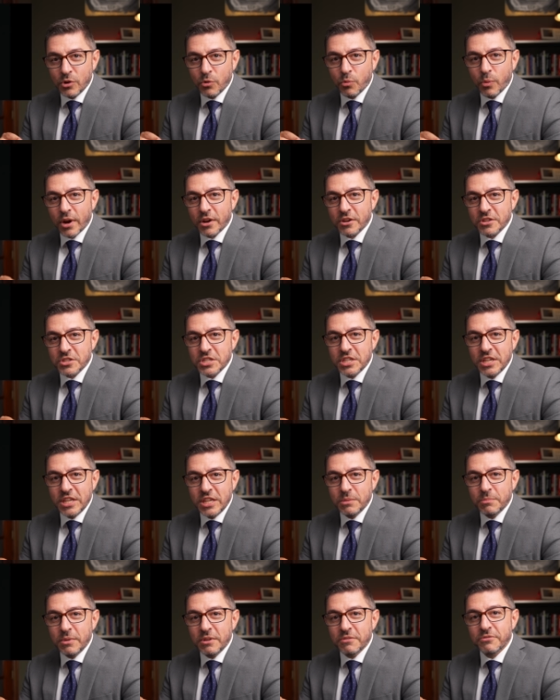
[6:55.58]
where does it need
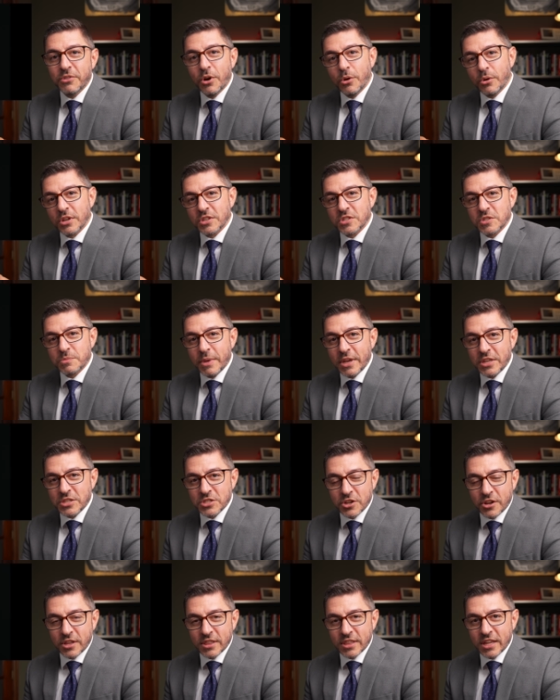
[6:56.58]
to be focused
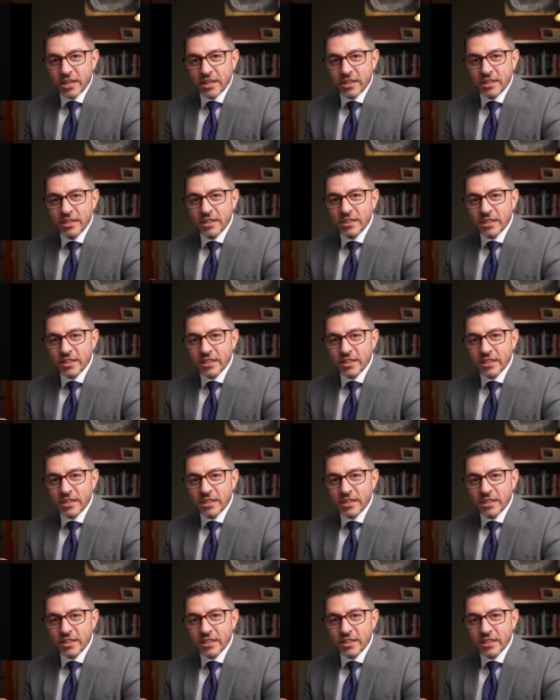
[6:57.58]
based on the,